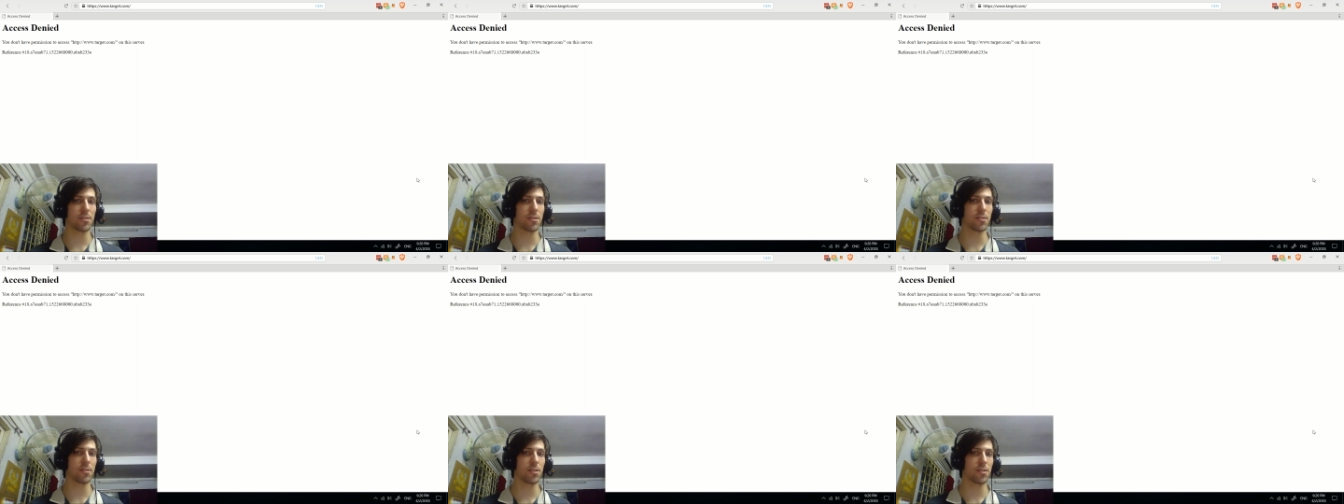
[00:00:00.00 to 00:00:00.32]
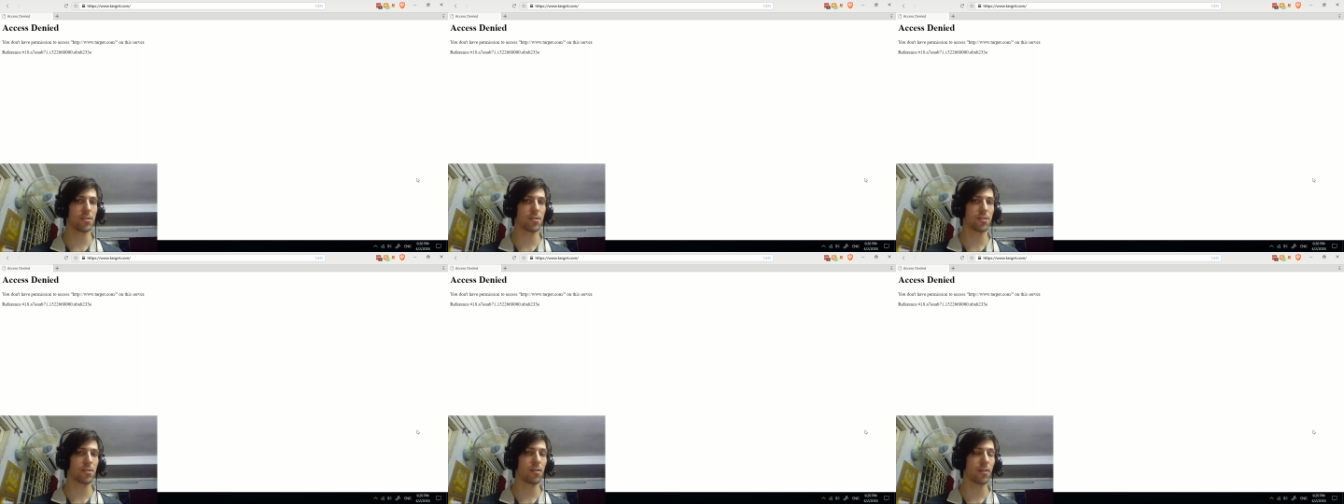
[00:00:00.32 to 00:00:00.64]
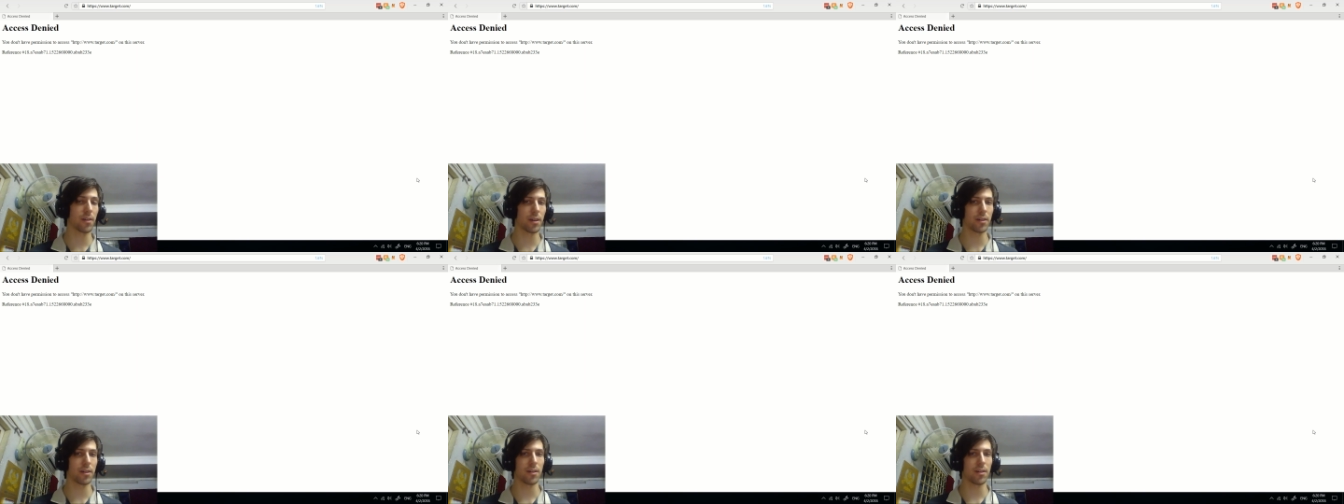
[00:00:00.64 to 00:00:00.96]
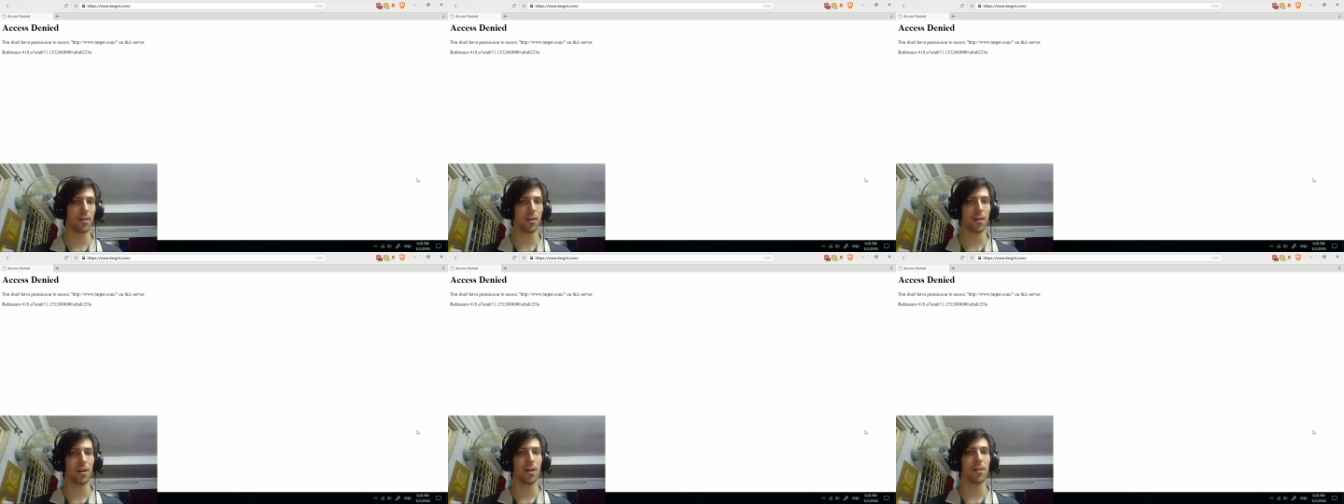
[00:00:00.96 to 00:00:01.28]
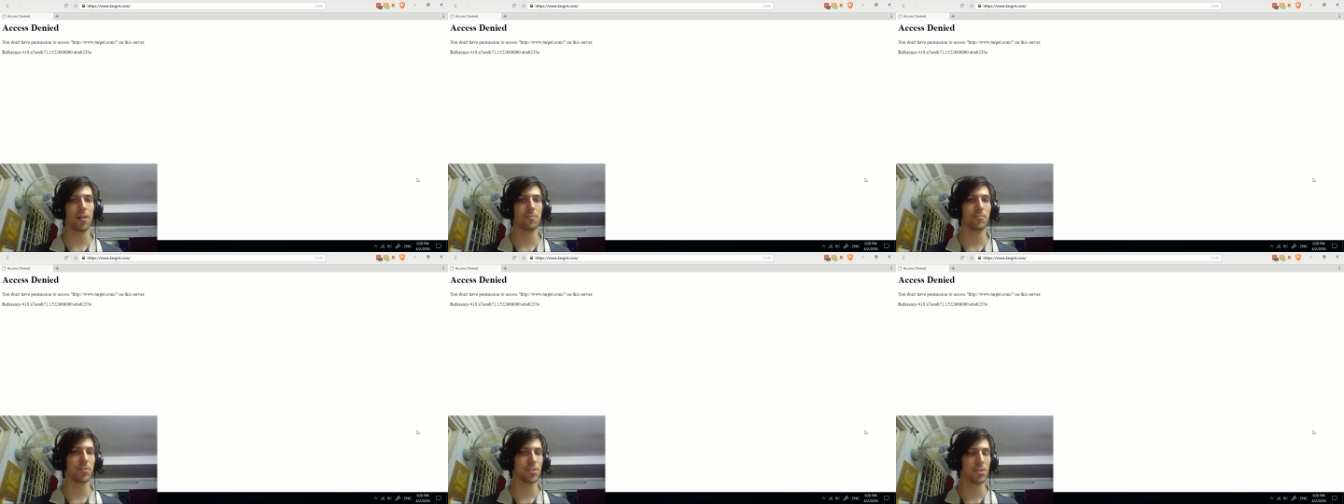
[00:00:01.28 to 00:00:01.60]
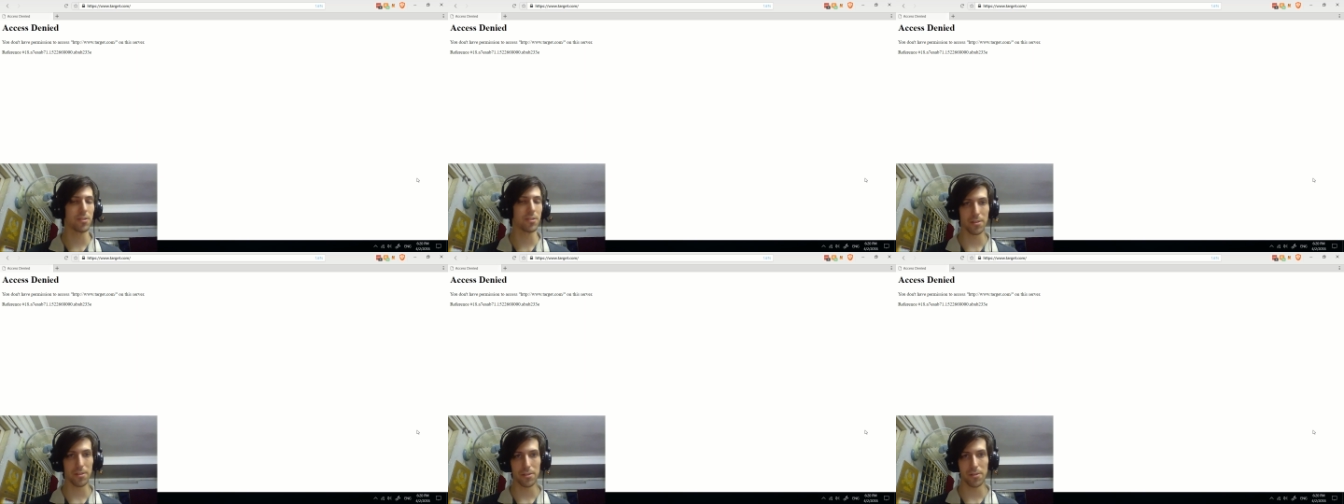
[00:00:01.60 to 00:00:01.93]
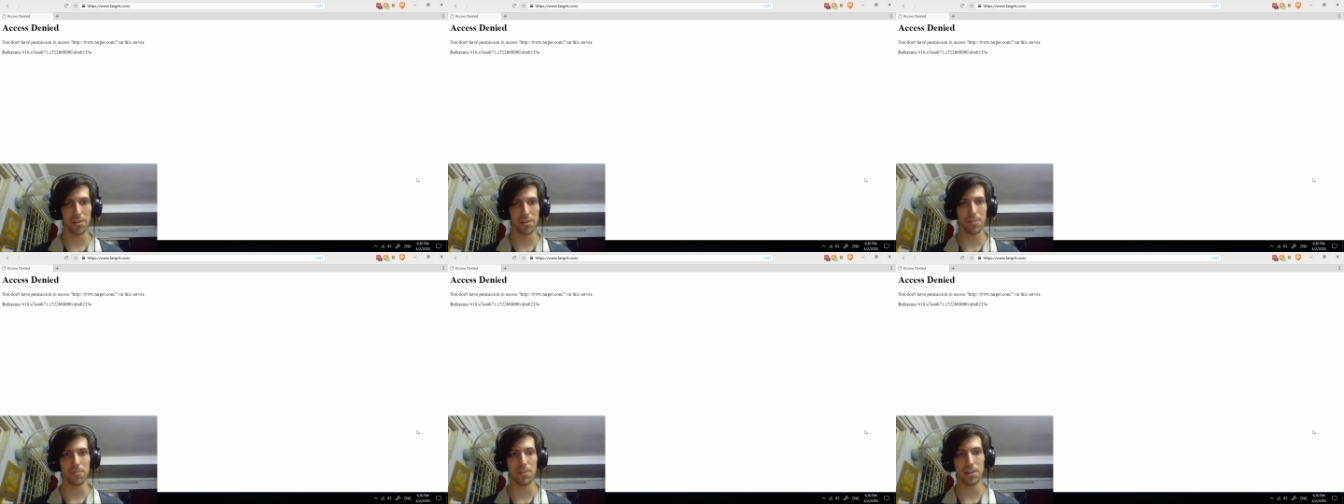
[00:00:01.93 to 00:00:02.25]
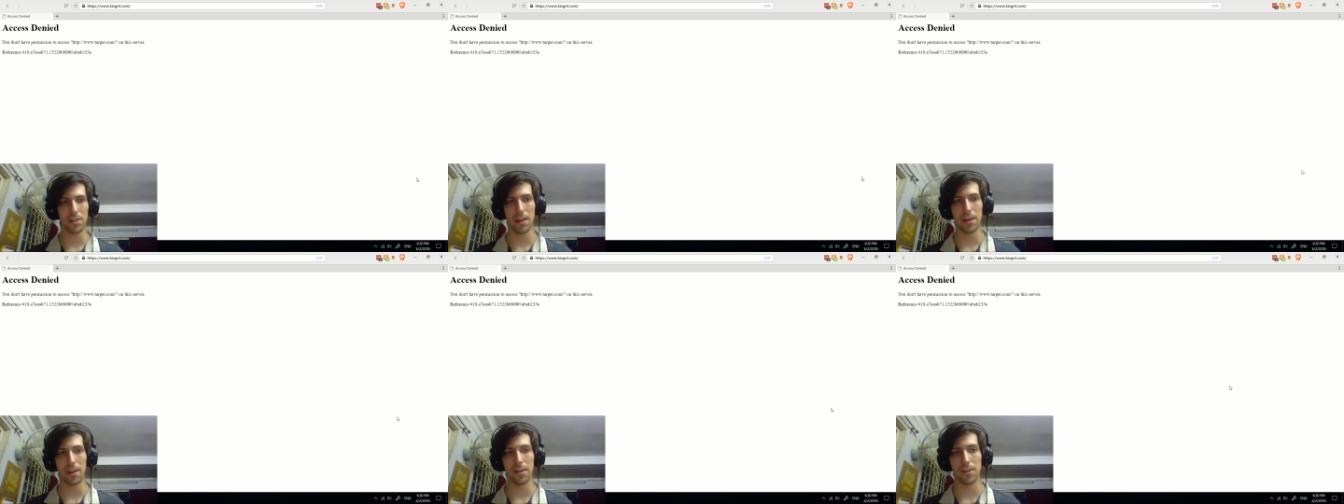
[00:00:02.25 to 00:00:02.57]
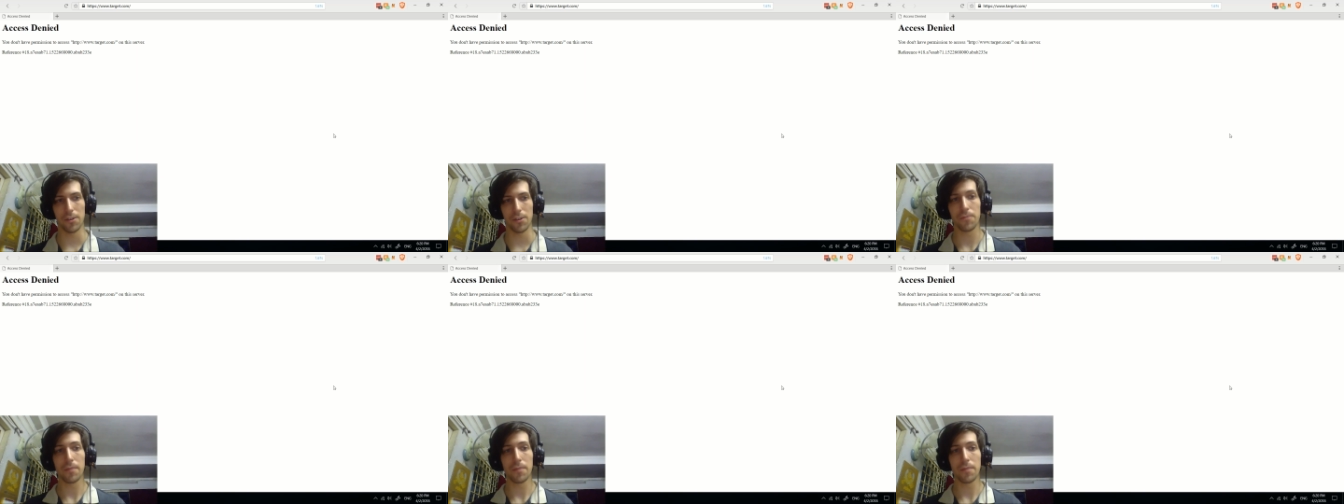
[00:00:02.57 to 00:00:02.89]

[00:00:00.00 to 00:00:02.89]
such as Target.com, which is a US retailer,